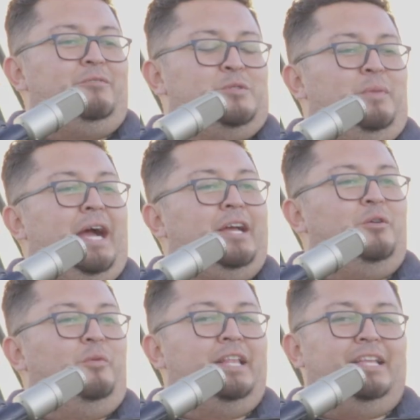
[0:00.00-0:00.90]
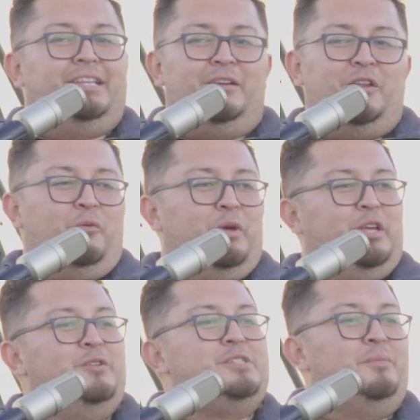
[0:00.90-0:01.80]
was back in the way that, we
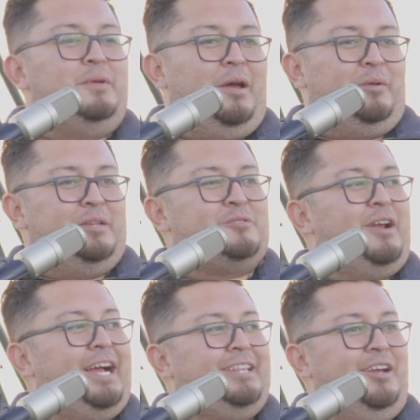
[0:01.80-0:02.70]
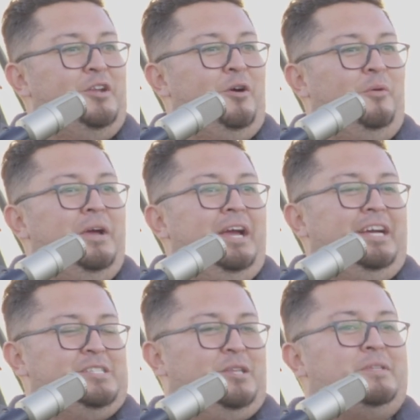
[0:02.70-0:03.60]
used to be able to track,
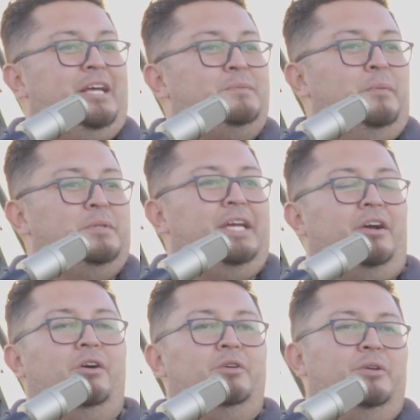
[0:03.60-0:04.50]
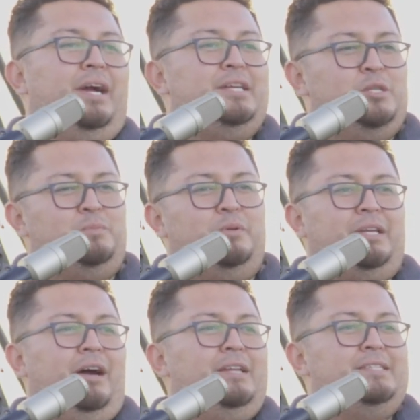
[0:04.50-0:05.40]
because sometimes people it's like, oh, you guys just put
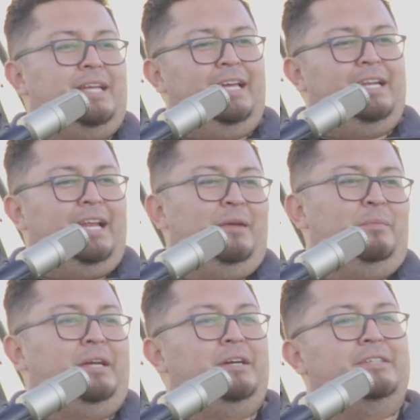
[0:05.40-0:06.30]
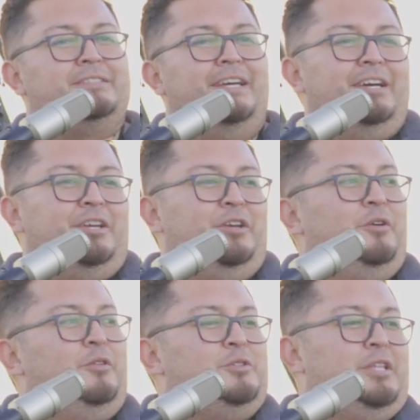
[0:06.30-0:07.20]
the hottest 8 at 8 because,
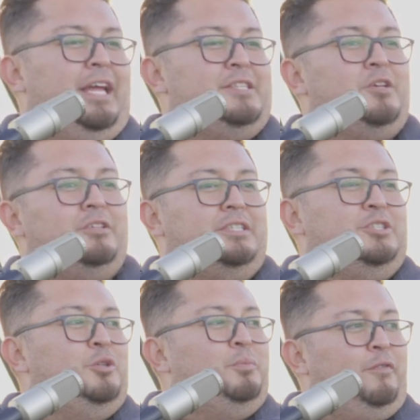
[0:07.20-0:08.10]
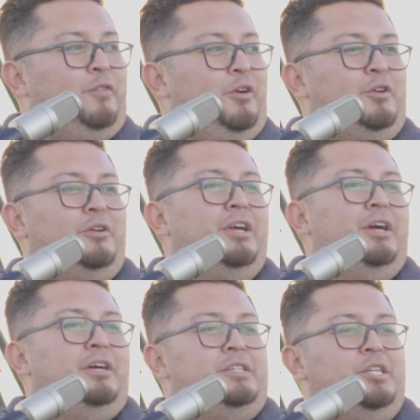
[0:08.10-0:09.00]
those are the 8 songs that you preferred, or
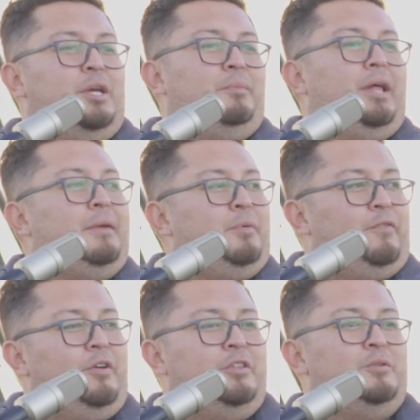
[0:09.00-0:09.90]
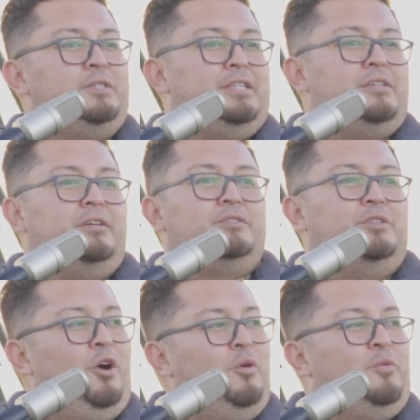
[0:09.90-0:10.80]
DJ Black preferred those 8 songs.
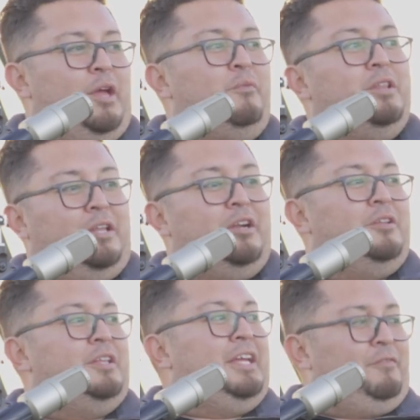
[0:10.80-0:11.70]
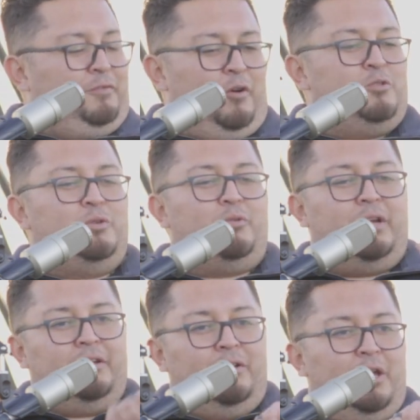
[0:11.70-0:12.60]
No, they were literally, phones would
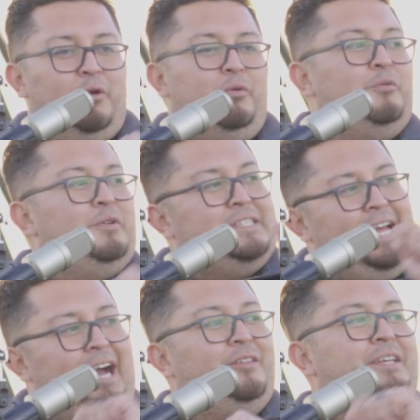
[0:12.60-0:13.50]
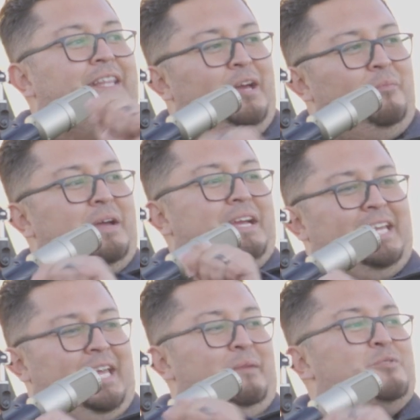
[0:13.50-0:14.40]
ring, we would tally them,
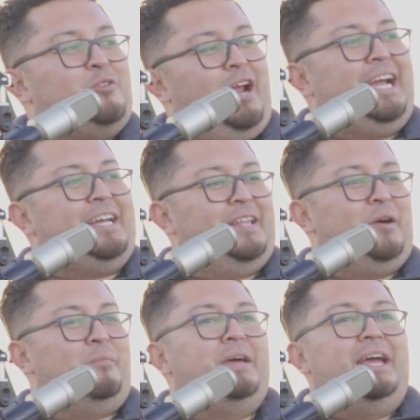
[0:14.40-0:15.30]
keep track of them,